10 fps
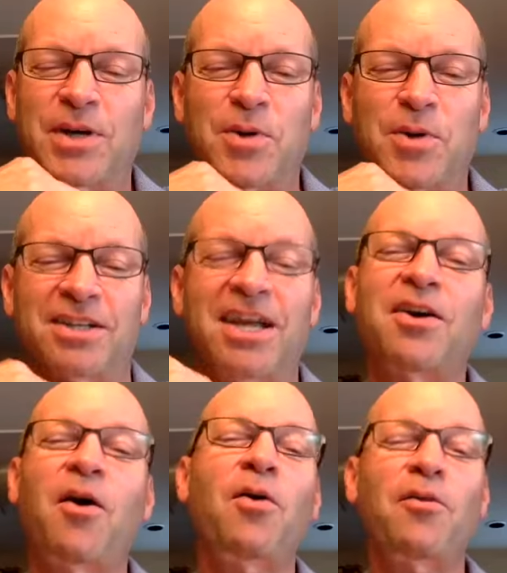product. Like
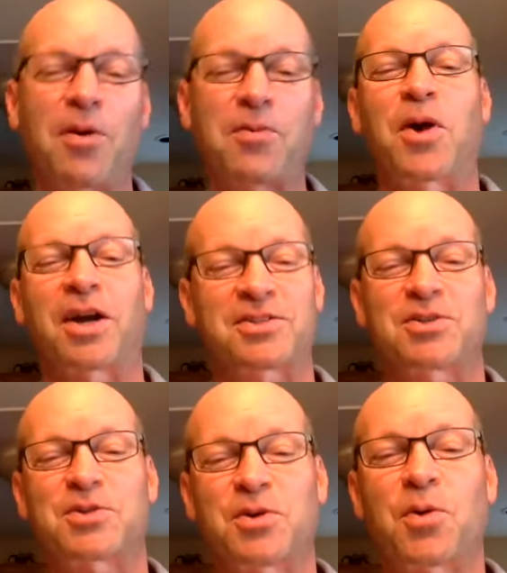all of our products,
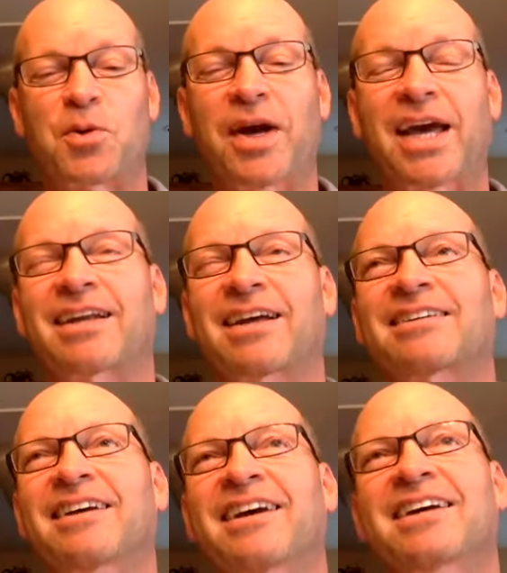they're so great.
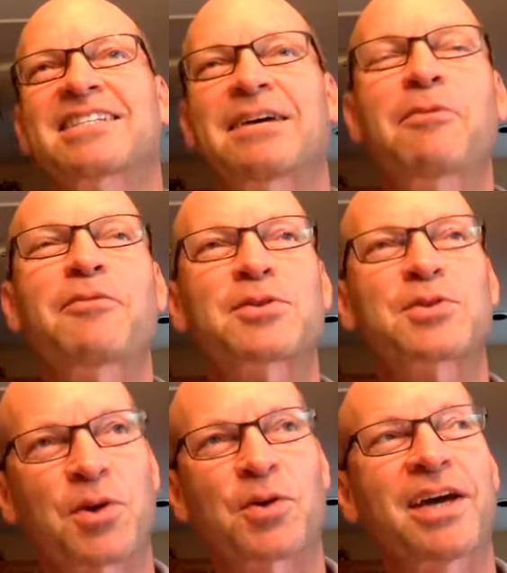And some of us
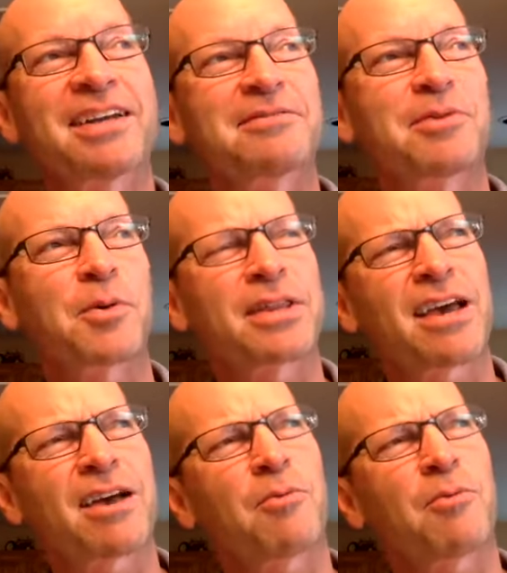are creative and we think,